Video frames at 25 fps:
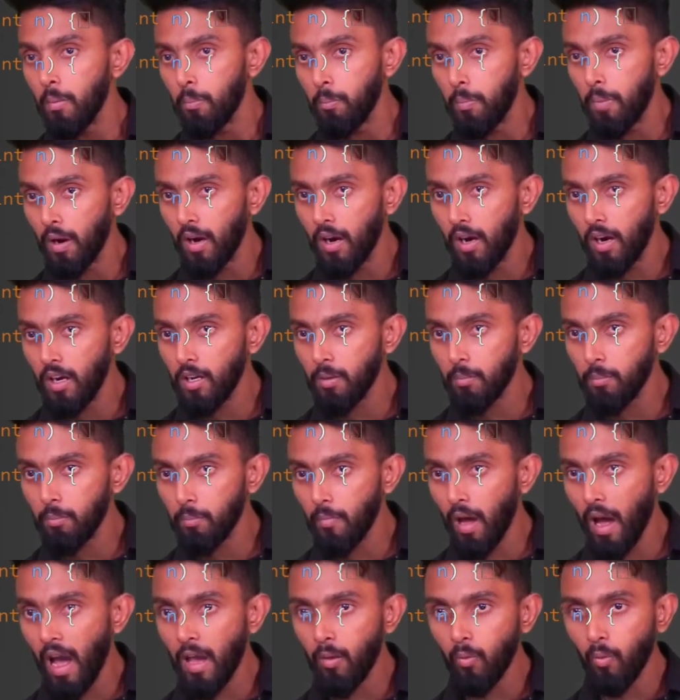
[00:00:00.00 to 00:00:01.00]

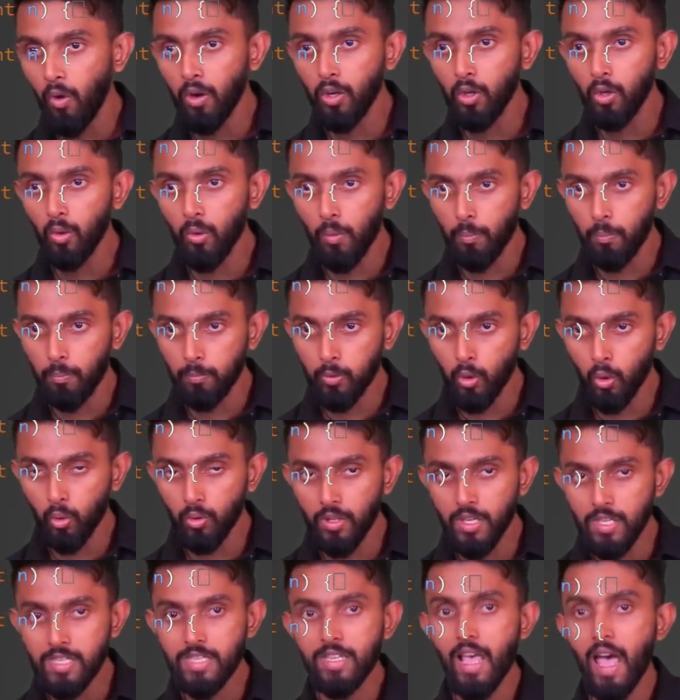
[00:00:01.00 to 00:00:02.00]
But I want to
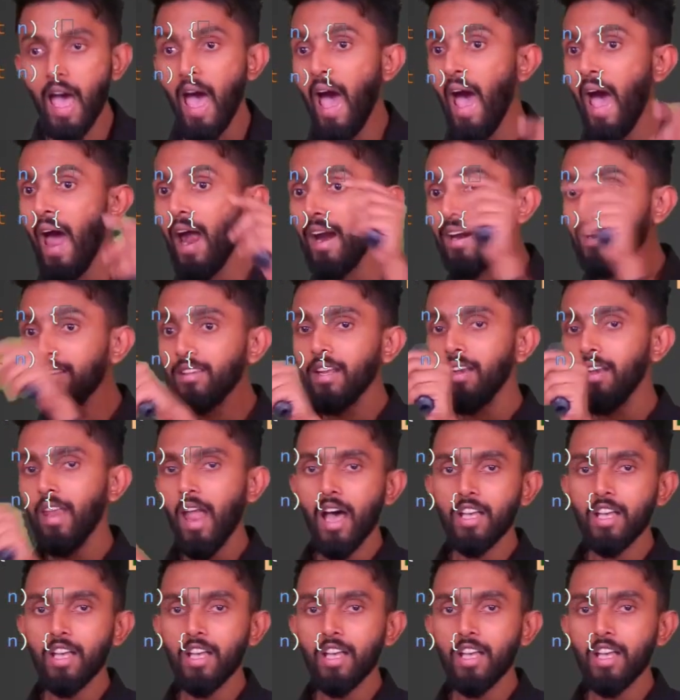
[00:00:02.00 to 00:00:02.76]
this add the